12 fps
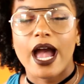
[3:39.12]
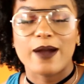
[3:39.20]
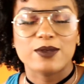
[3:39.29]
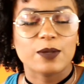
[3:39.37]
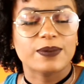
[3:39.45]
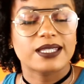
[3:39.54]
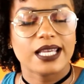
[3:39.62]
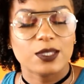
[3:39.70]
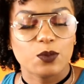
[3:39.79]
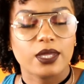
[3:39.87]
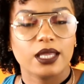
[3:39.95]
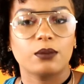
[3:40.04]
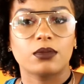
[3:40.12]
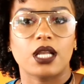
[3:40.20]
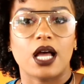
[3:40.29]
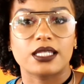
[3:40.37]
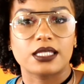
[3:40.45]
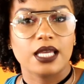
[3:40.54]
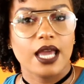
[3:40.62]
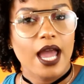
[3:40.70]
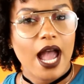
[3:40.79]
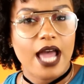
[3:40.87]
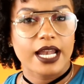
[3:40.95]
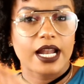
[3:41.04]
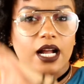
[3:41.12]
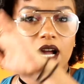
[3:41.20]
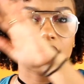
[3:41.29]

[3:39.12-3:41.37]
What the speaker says: I was obsessed with lip gloss, and then I